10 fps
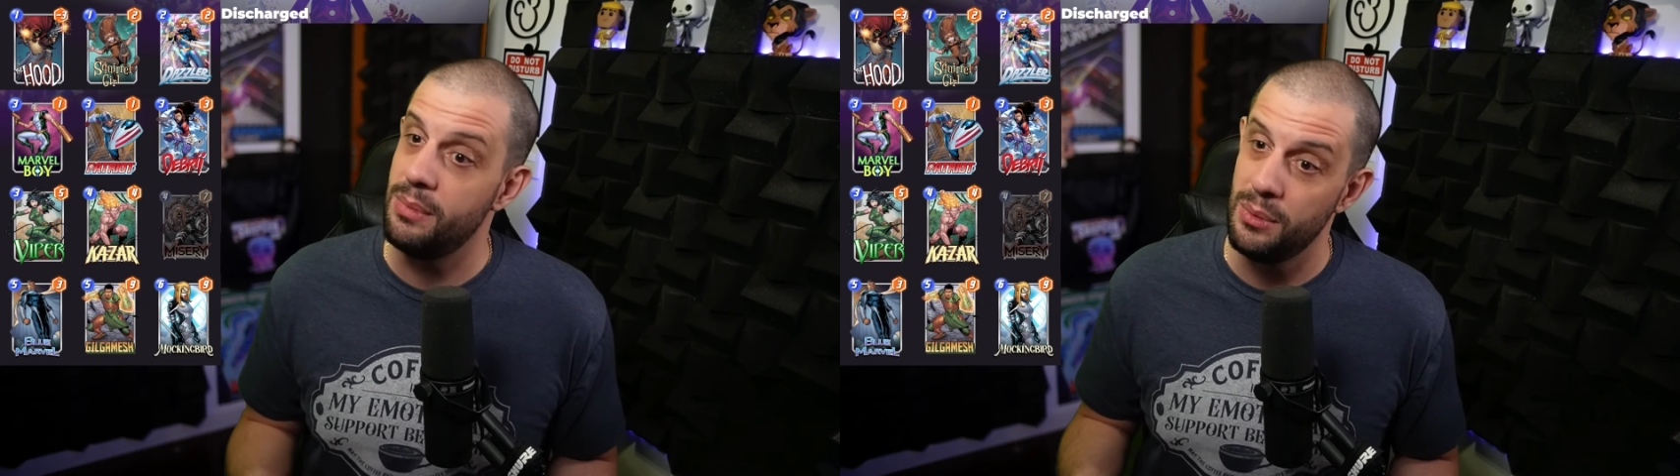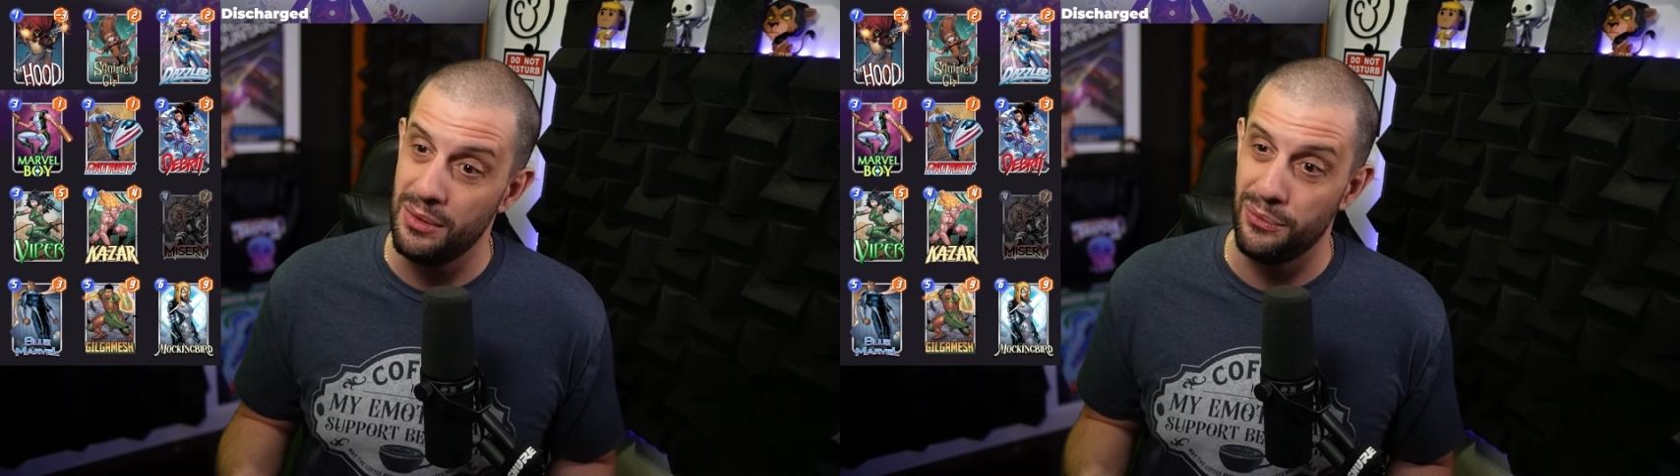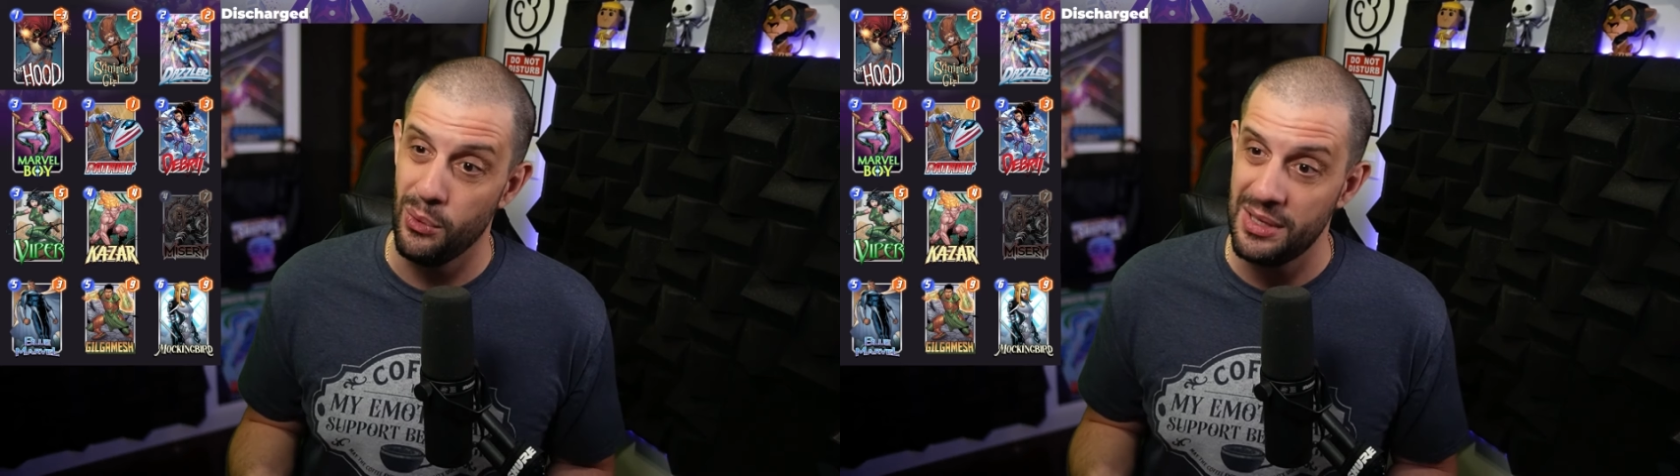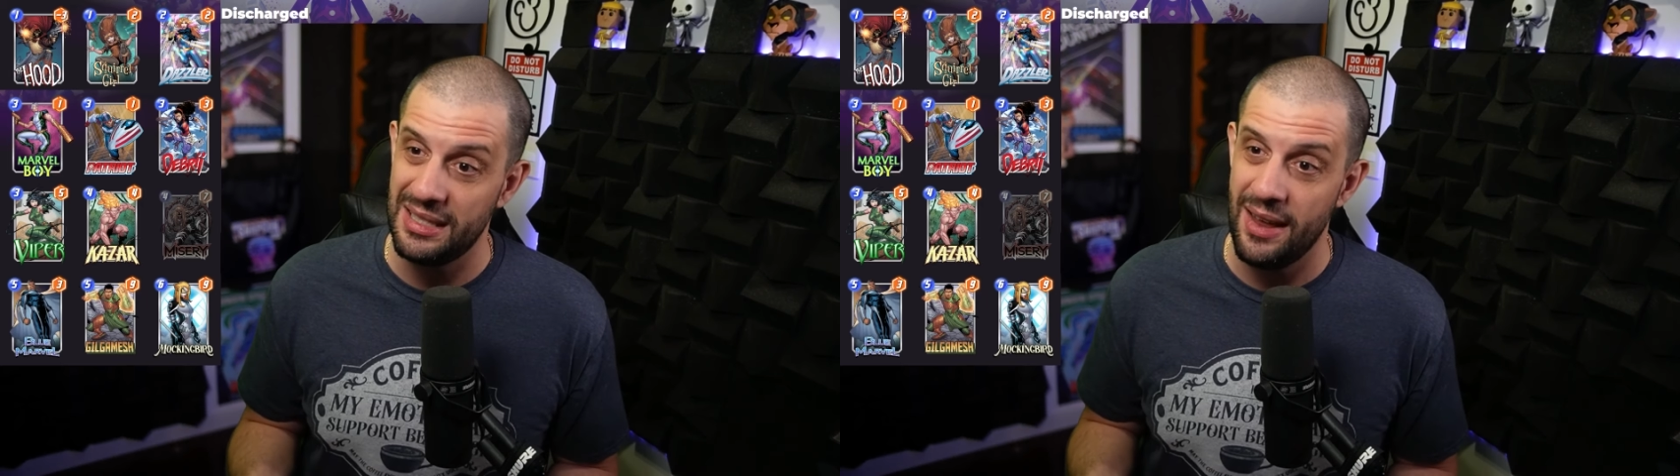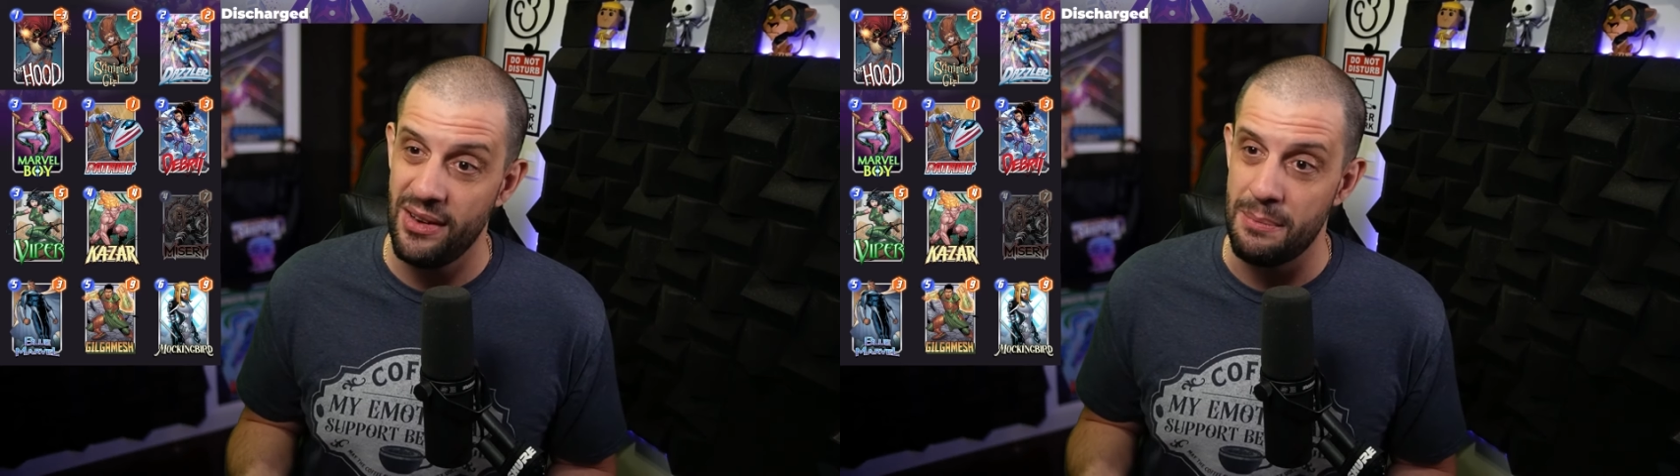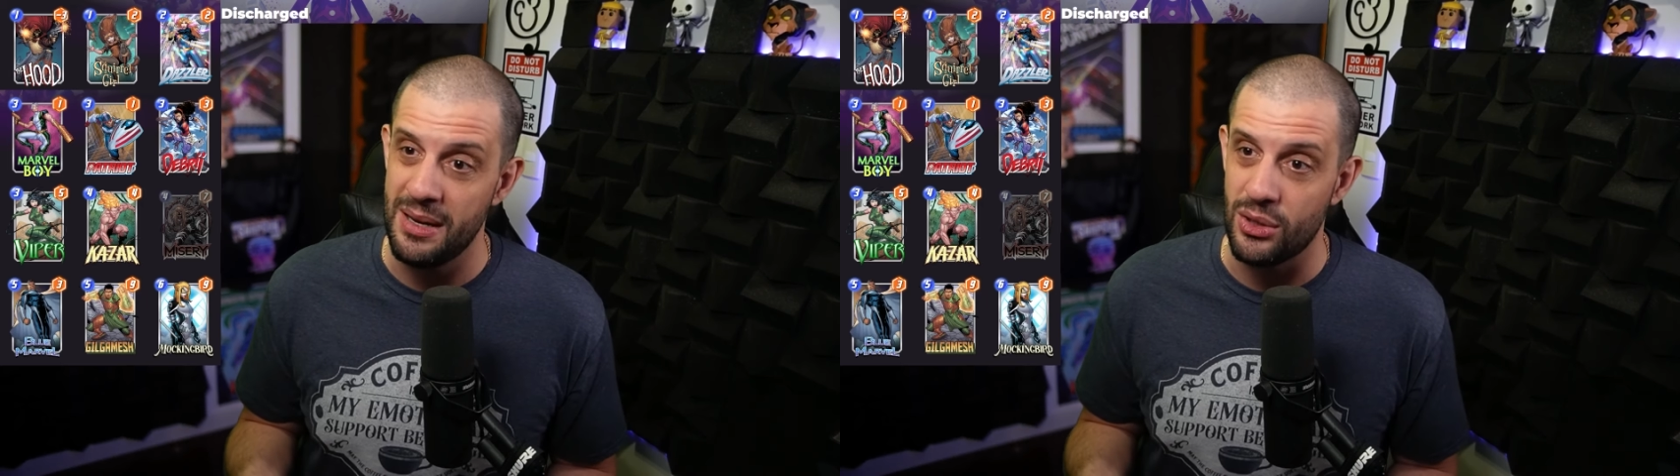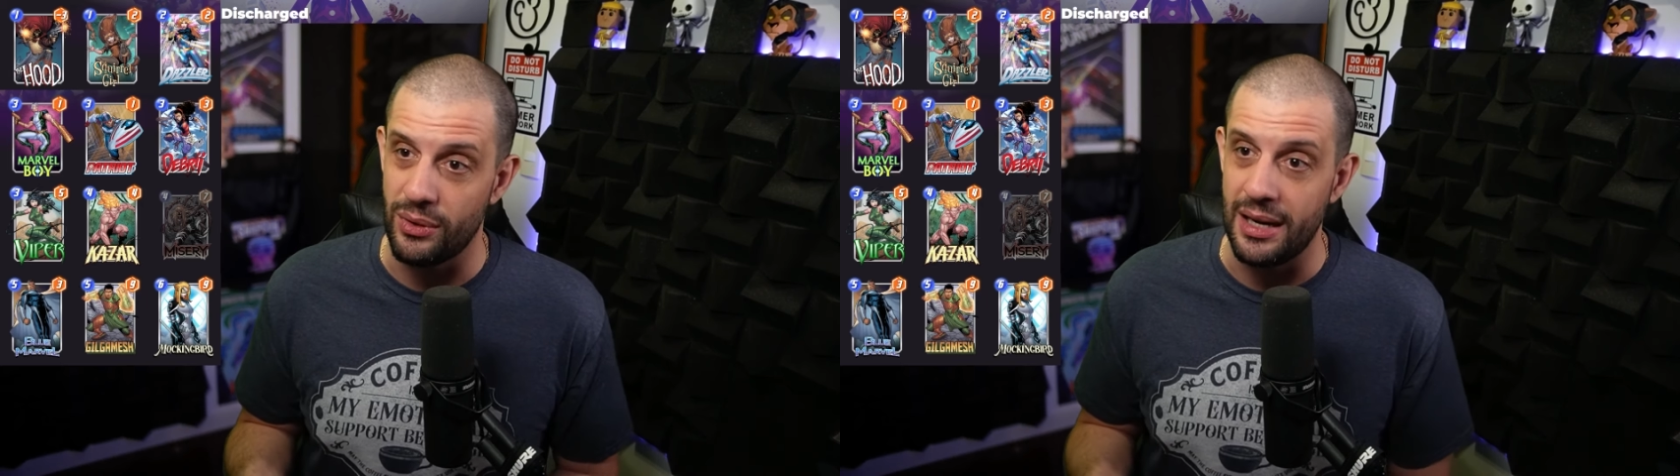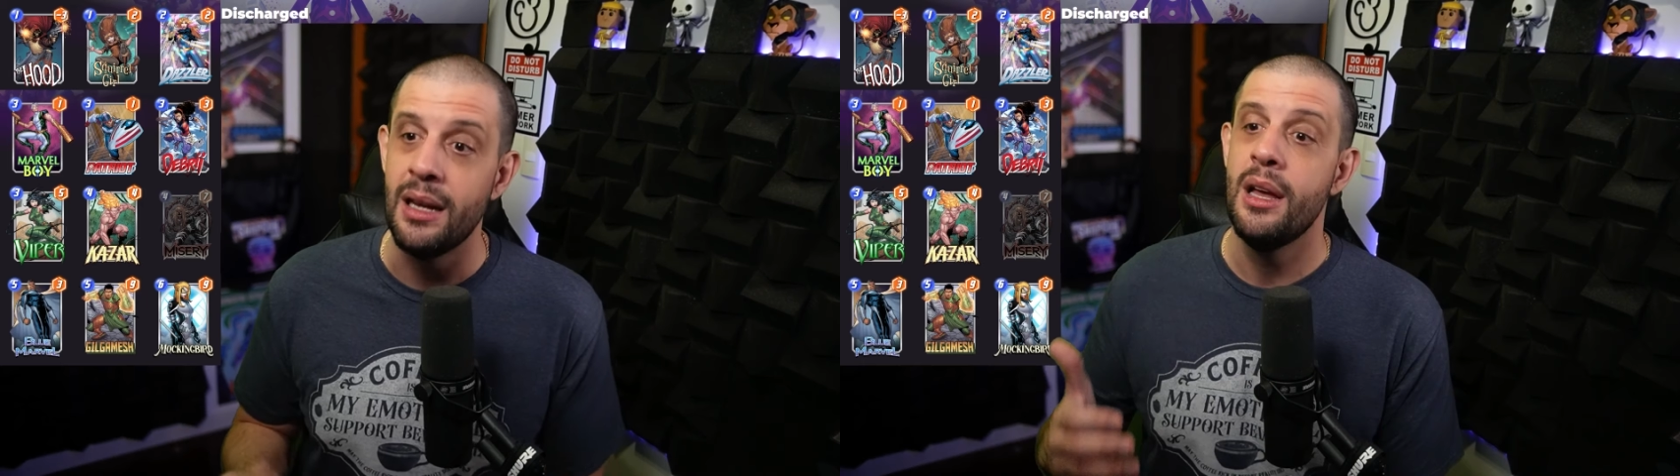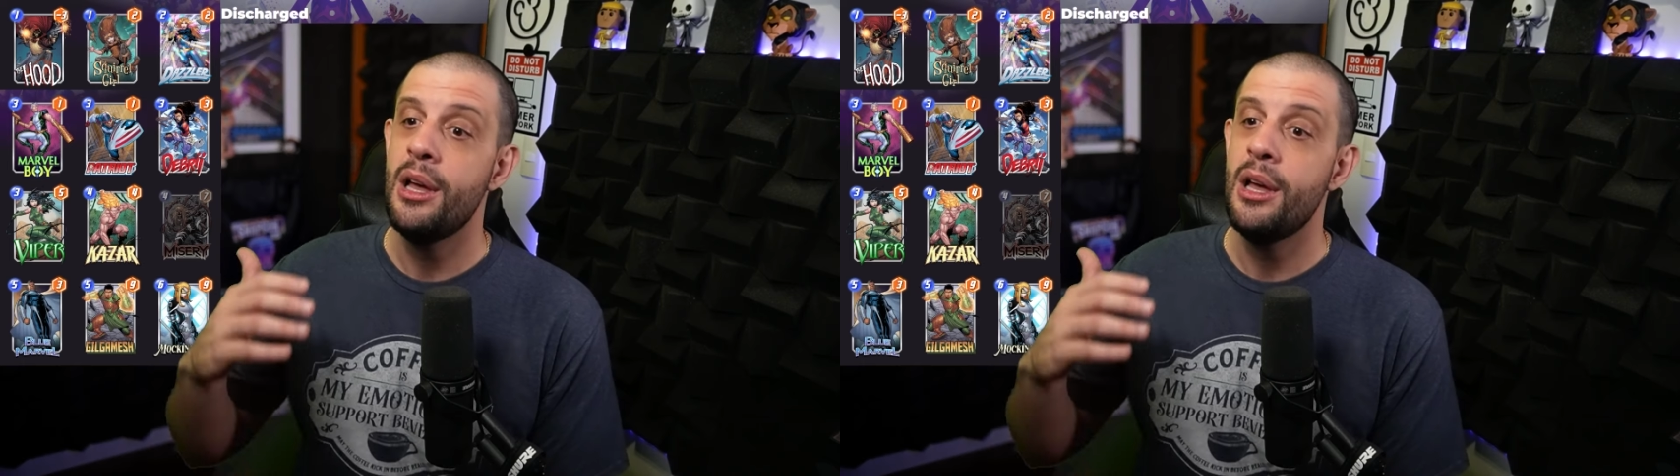but with a four seven Misery,